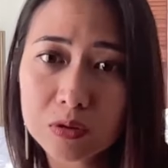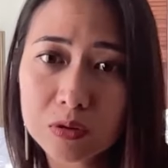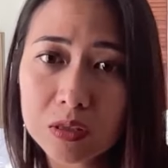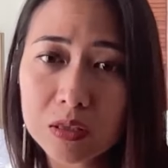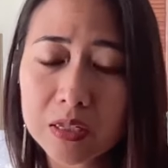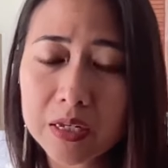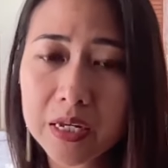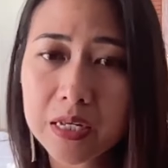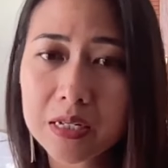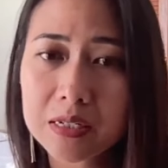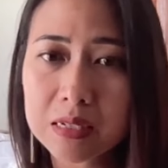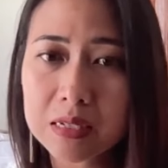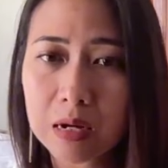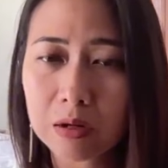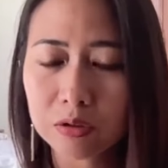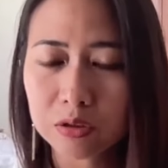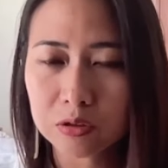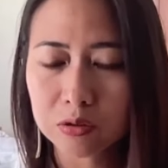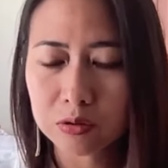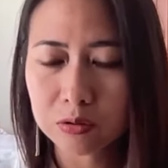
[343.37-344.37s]
do things,
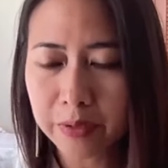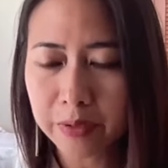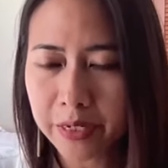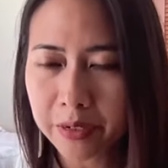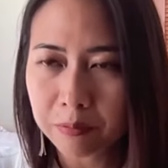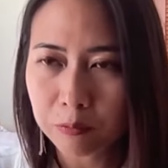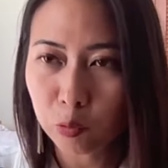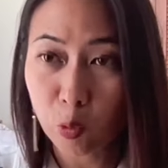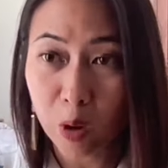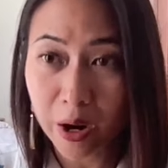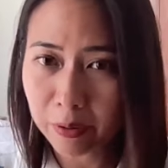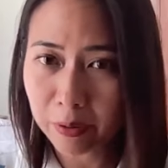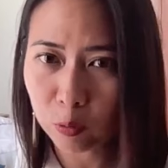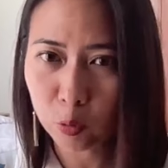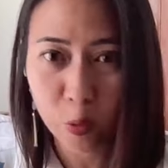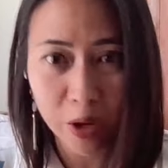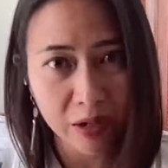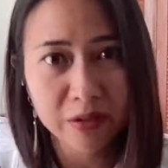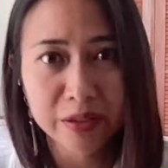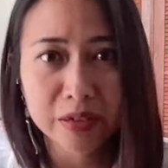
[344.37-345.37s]
how to do it
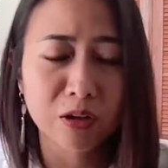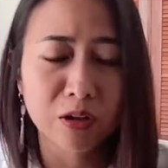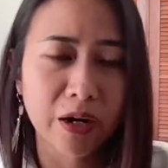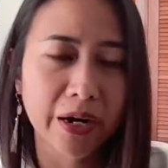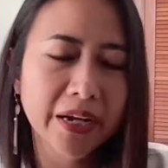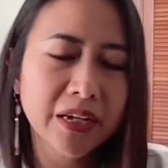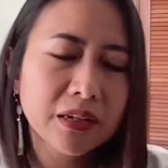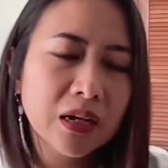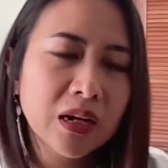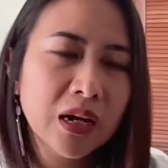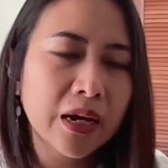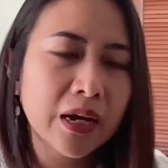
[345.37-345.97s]
well and right.